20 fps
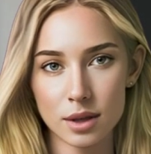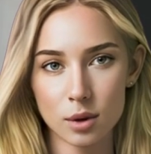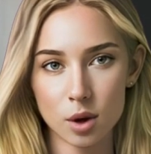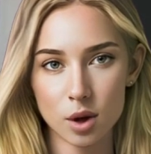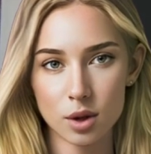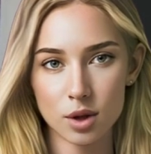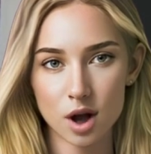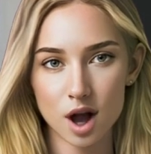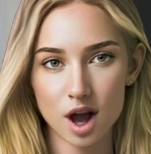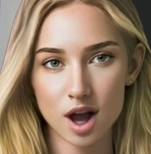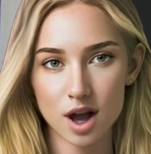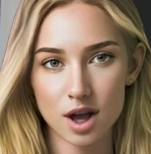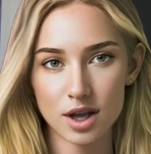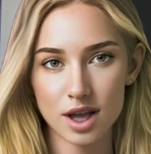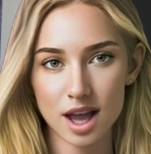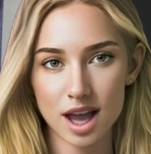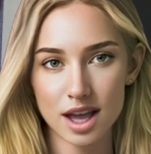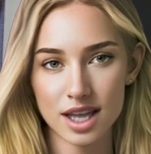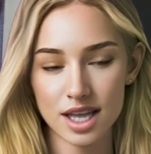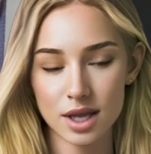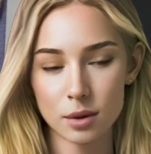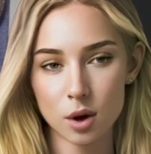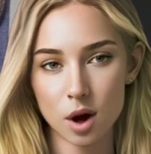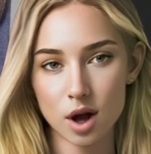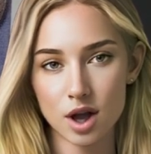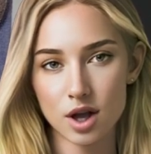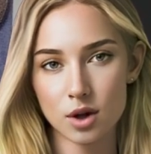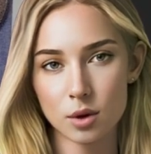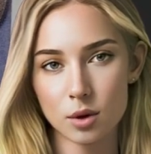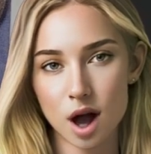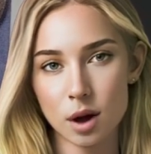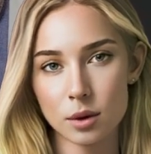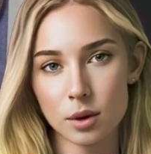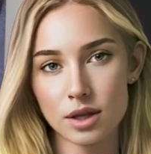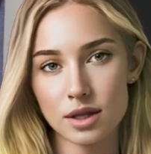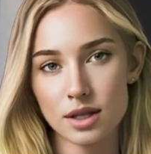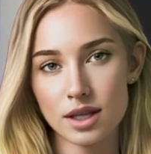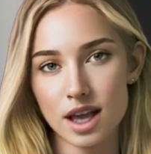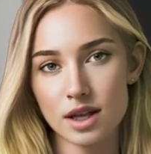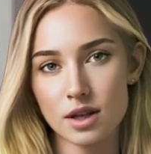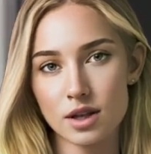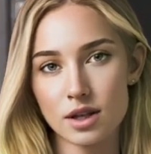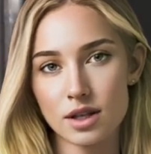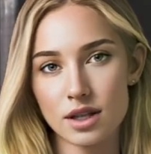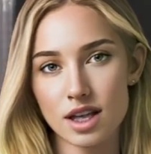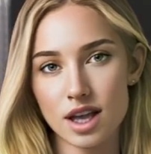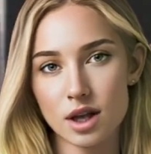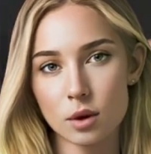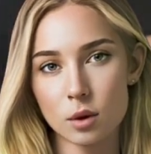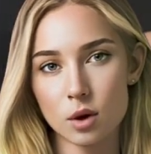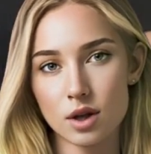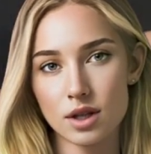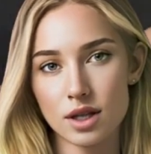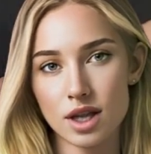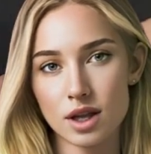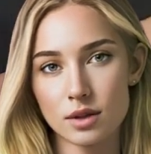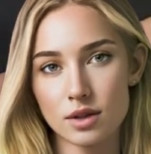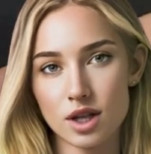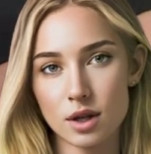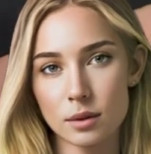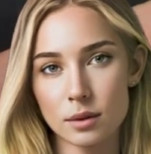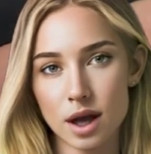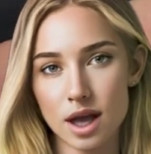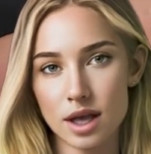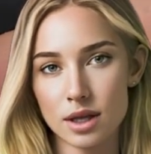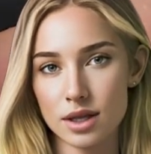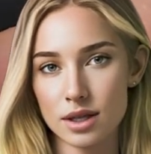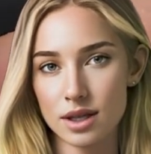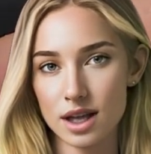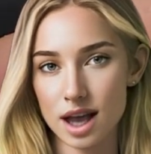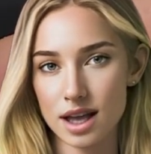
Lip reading: both Hull and his partner Robert Sanderson were silversmiths